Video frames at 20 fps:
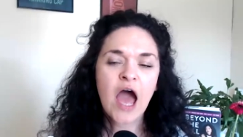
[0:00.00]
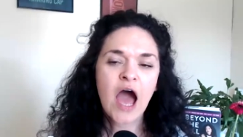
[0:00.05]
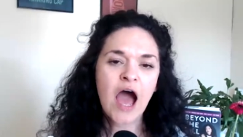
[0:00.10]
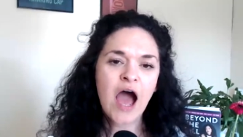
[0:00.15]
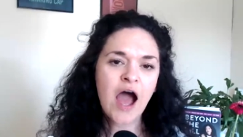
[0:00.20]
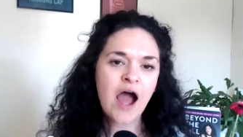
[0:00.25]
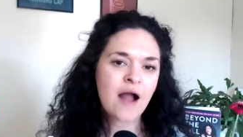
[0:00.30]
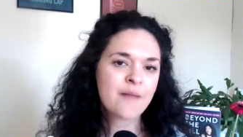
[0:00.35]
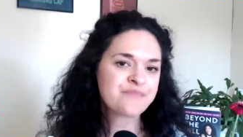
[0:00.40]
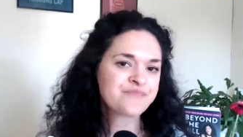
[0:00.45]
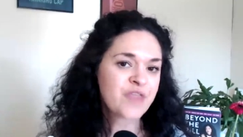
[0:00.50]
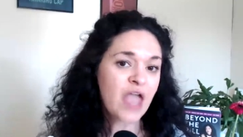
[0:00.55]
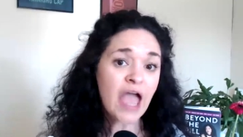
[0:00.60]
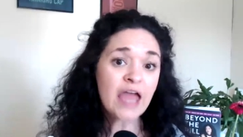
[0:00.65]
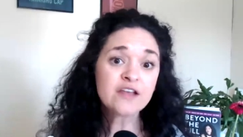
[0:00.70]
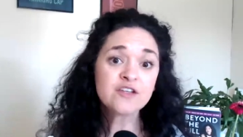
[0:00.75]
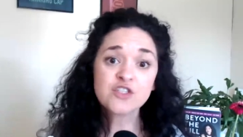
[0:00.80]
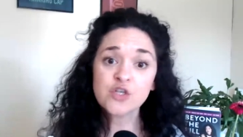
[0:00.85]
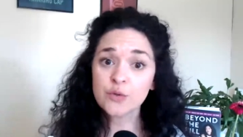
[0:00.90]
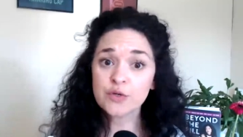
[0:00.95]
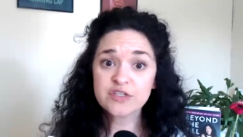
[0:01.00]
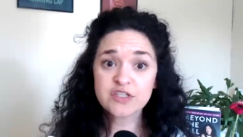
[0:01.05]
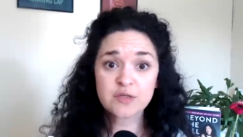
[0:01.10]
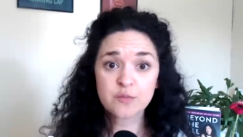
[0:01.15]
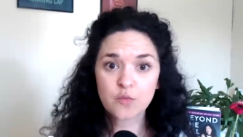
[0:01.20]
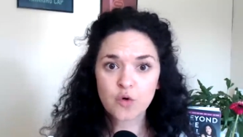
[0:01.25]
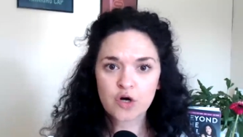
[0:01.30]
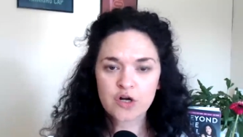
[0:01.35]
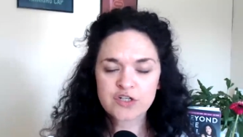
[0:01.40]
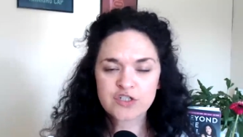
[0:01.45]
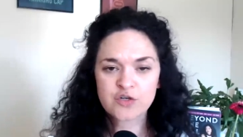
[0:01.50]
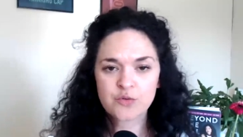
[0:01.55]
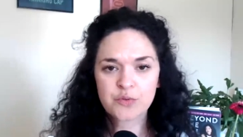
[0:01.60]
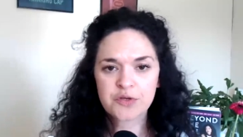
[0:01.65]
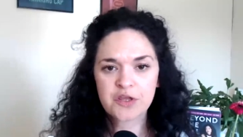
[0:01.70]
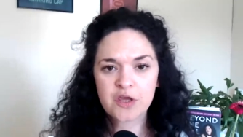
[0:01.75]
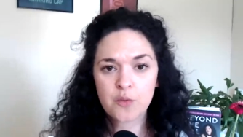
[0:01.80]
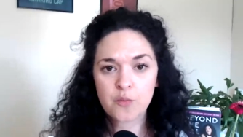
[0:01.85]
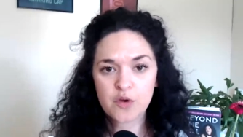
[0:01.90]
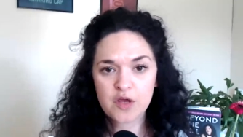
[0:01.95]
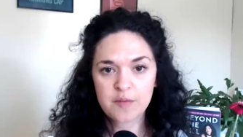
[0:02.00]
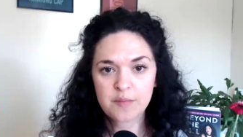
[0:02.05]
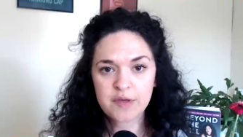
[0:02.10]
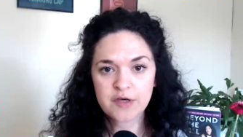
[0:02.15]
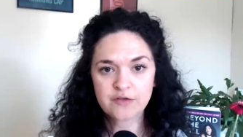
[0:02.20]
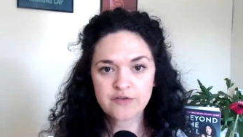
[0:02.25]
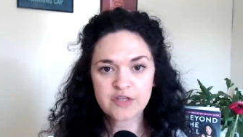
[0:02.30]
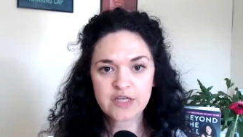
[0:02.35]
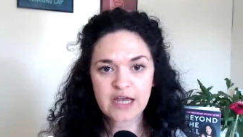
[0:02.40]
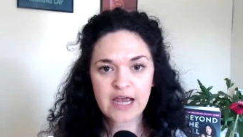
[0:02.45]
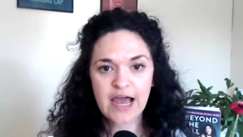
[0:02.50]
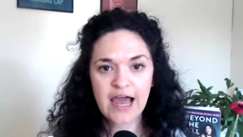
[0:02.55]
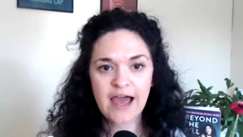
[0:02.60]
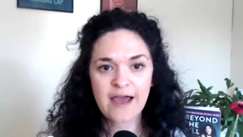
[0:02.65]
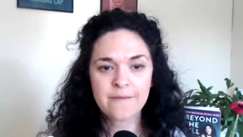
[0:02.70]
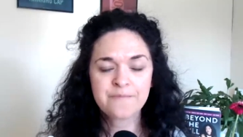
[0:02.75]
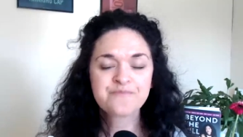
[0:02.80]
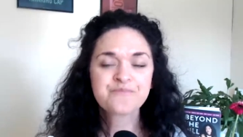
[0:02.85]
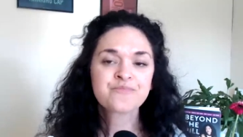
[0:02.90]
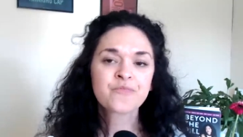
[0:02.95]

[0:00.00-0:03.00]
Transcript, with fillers: and doing some work to really rebuild the gut.